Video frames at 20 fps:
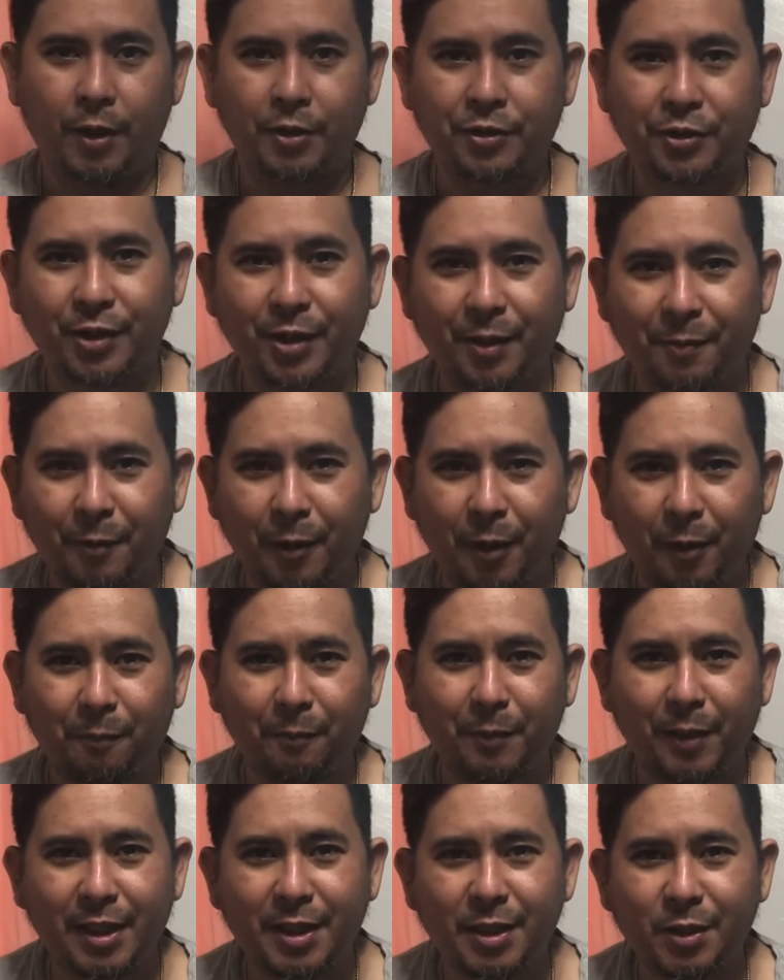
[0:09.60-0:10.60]
What's up,
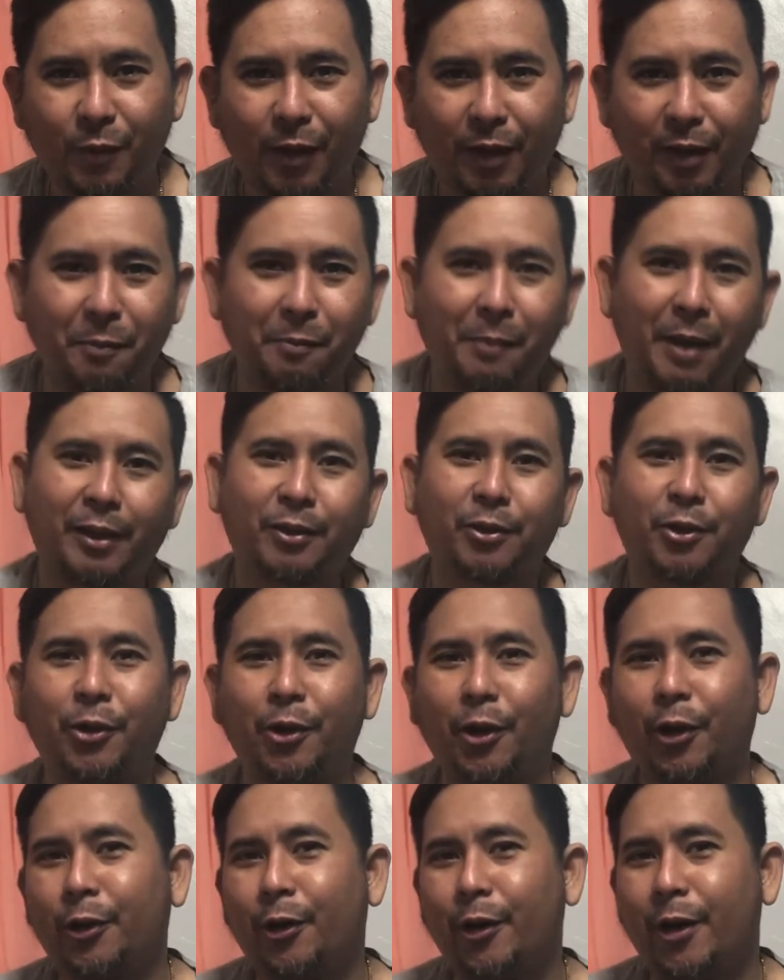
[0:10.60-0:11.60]
LBs? Welcome back to
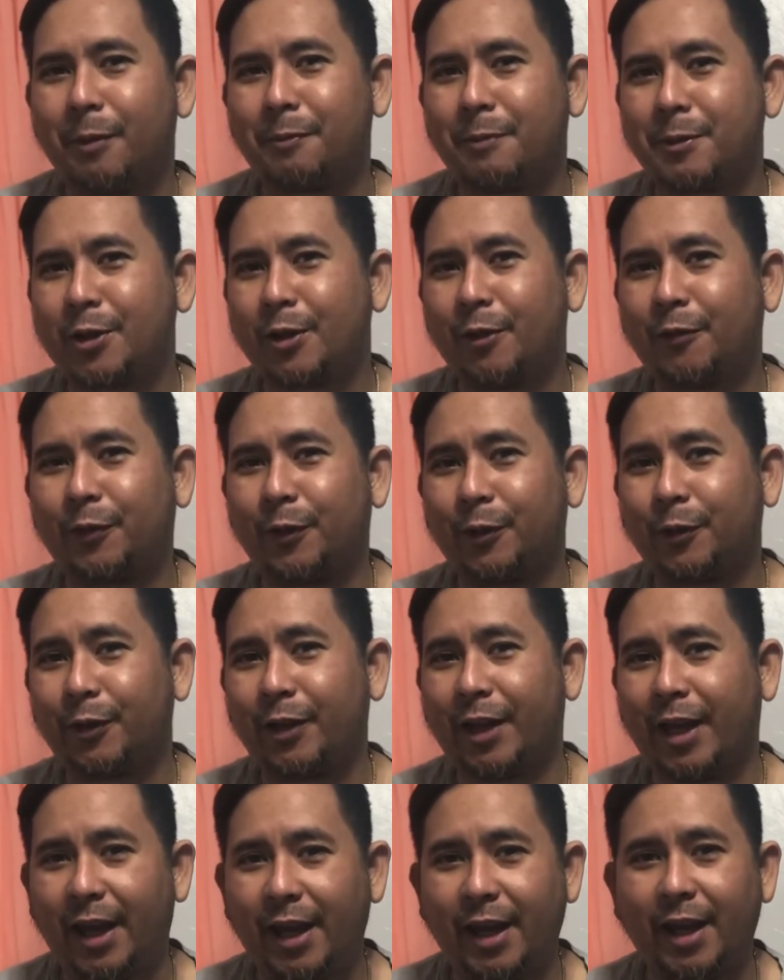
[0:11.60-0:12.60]
another episode for
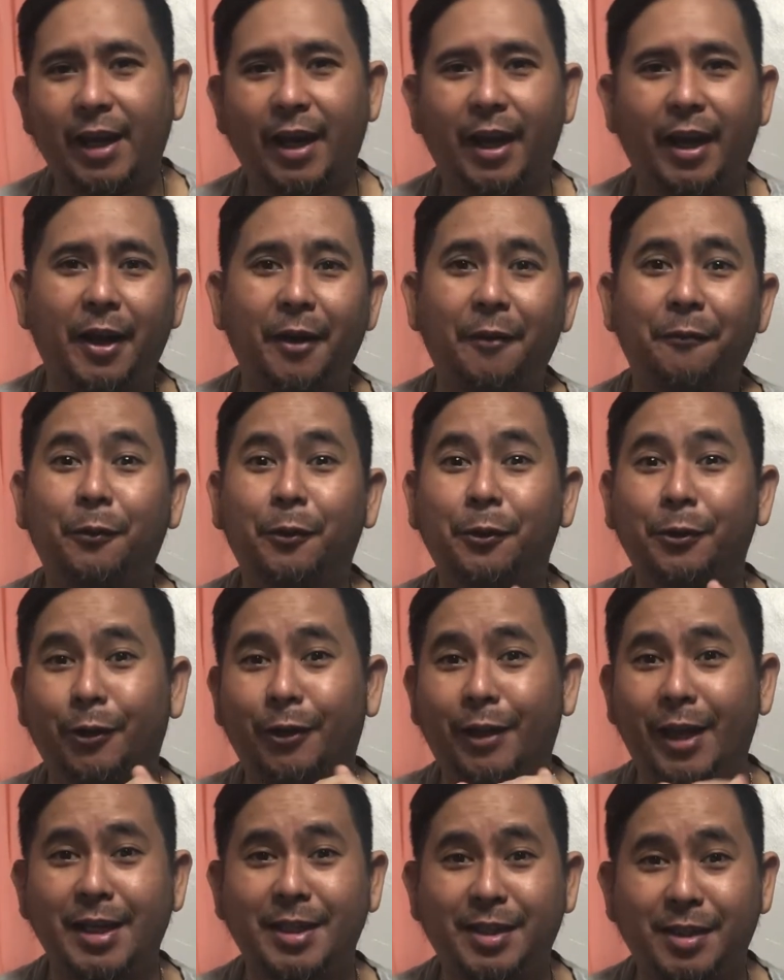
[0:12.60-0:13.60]
today. And for
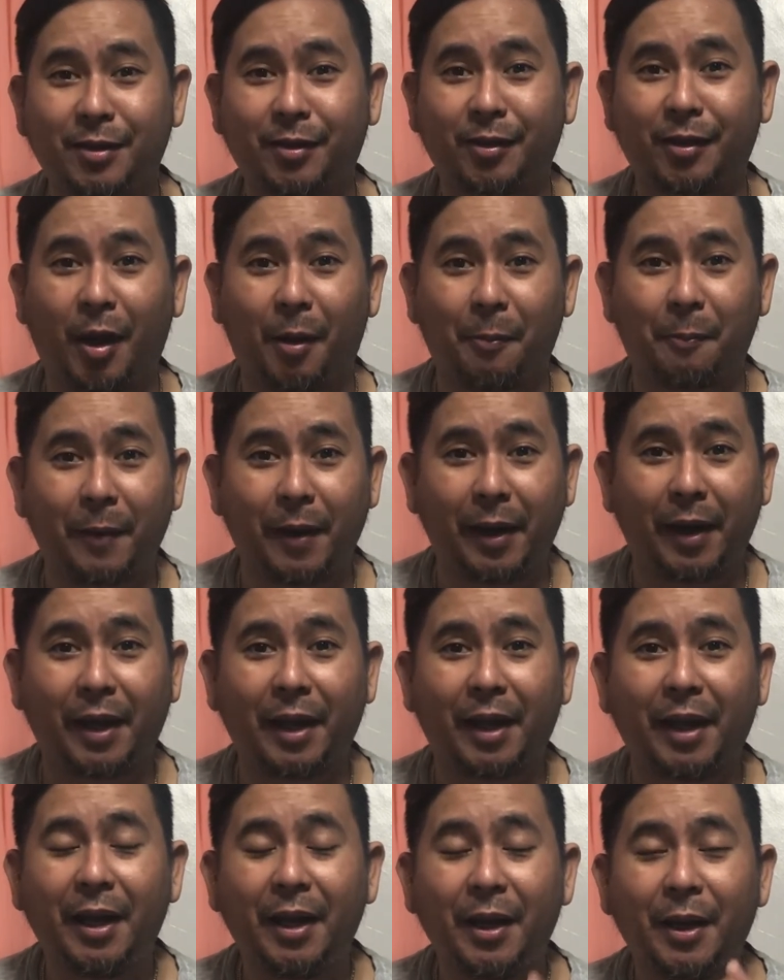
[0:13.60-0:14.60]
today's topic,
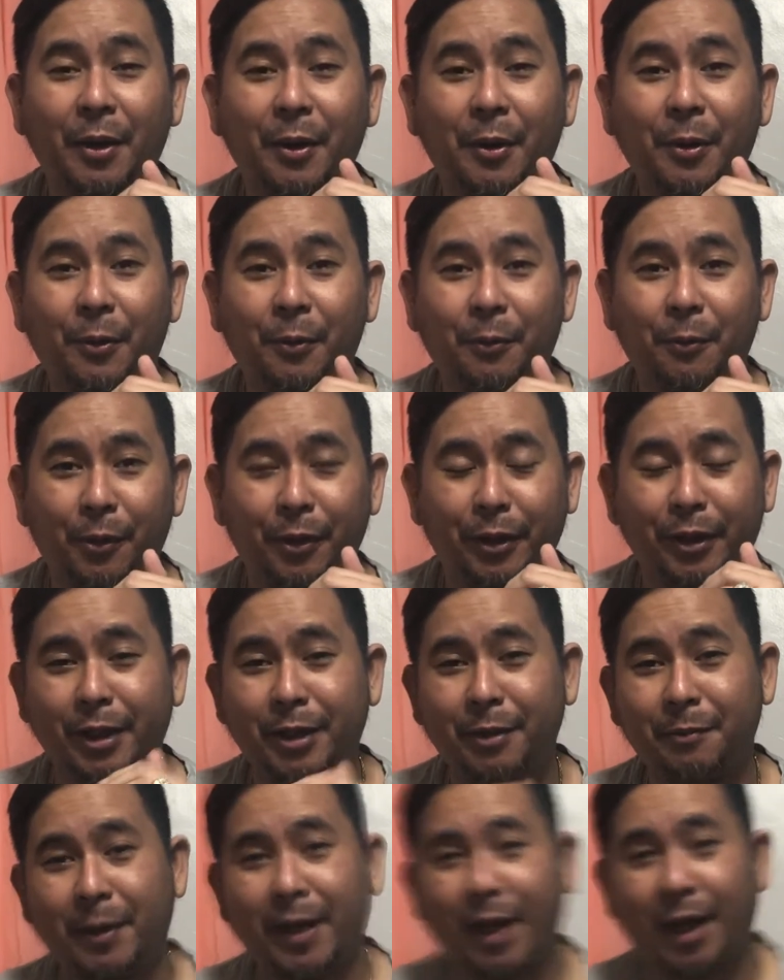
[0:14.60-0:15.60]
we're
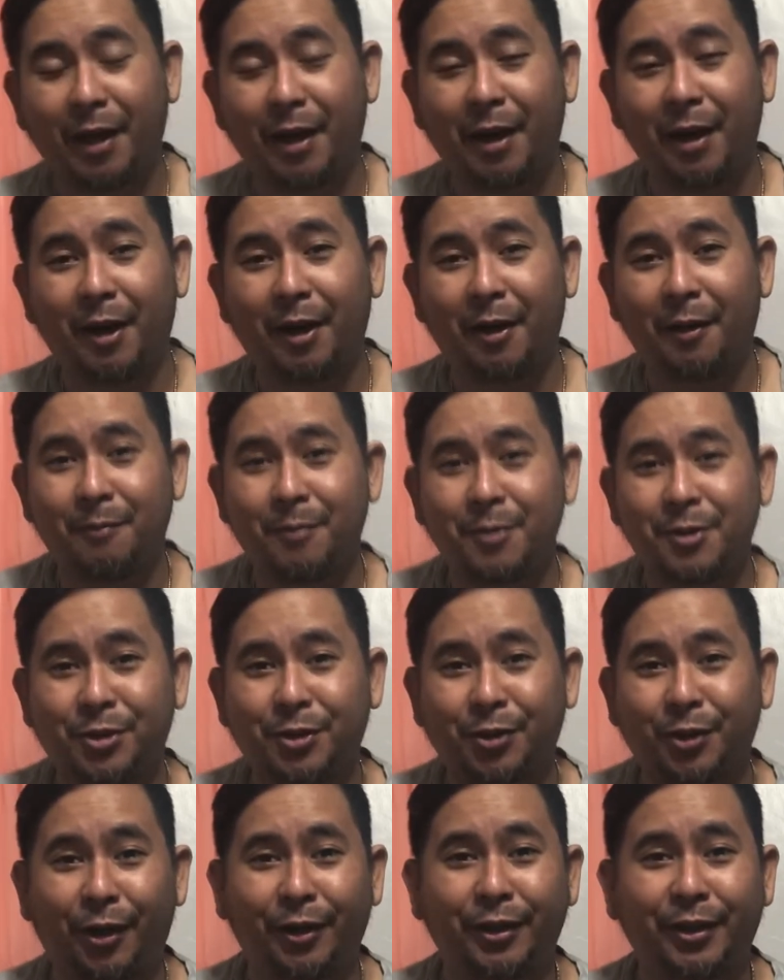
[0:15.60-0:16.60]
gonna be
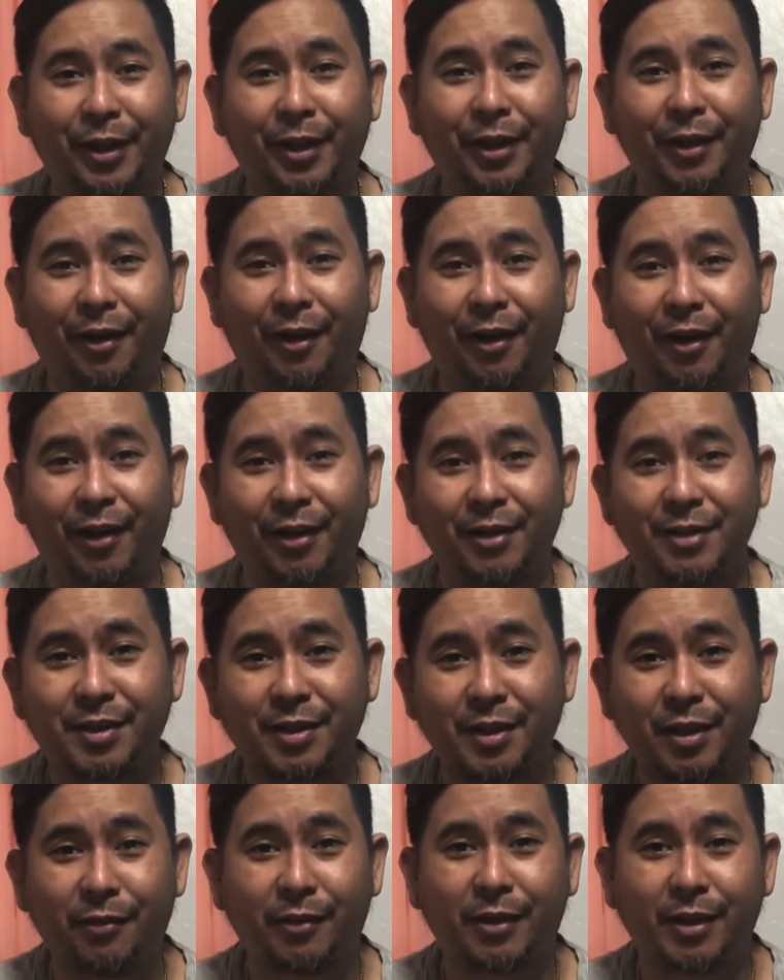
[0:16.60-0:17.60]
starting our
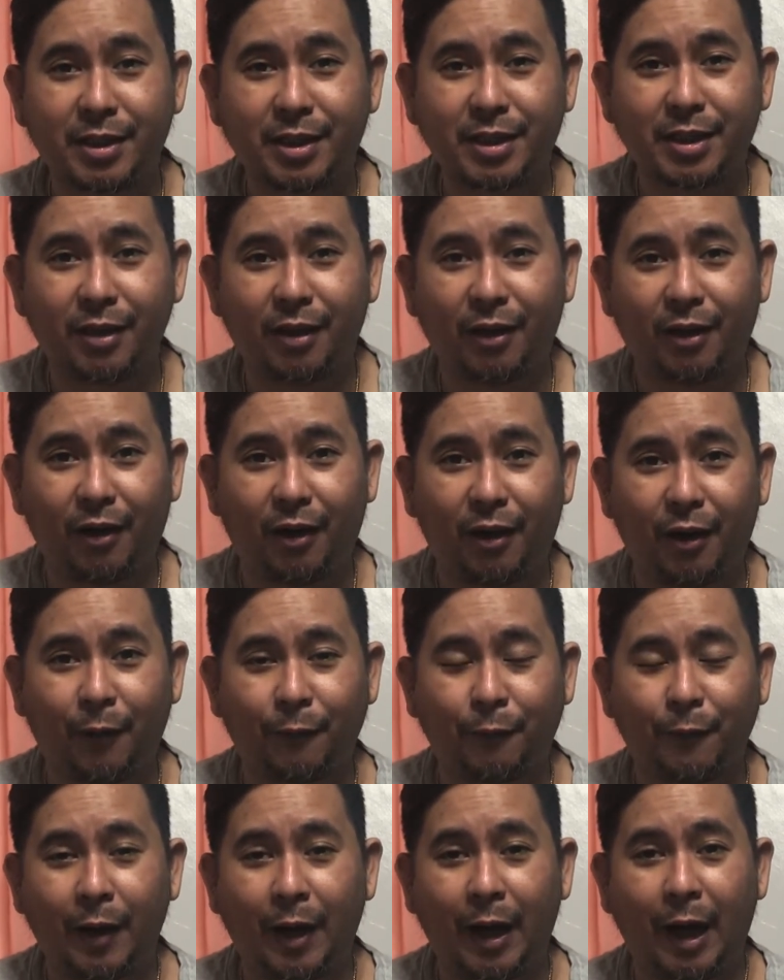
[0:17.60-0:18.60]
series
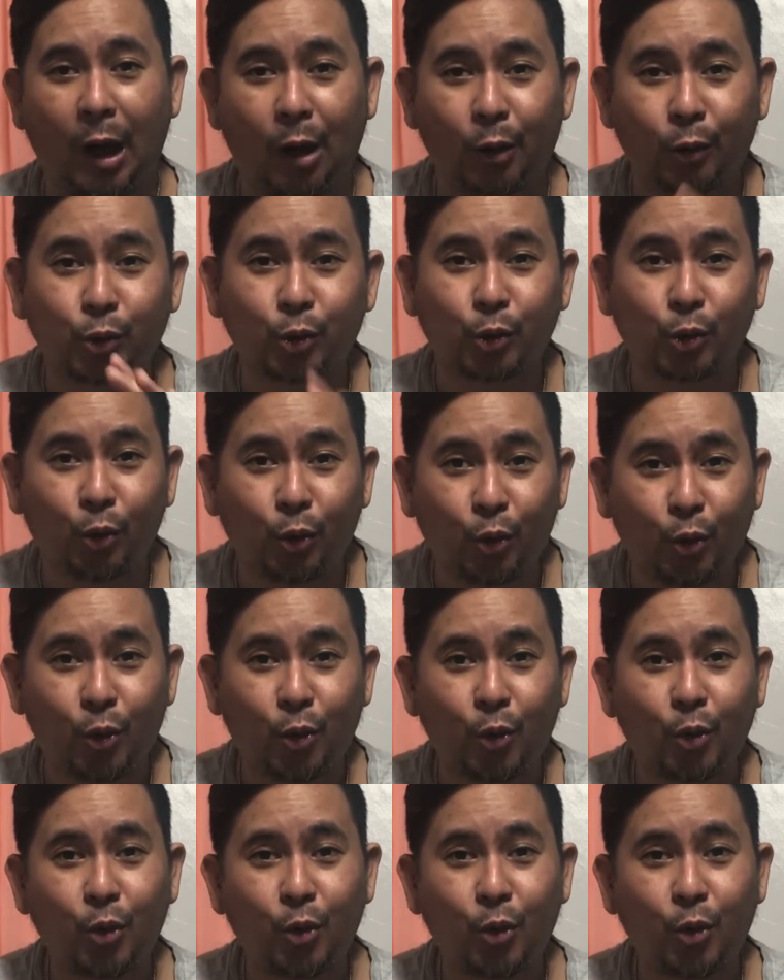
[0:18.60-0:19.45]
of how to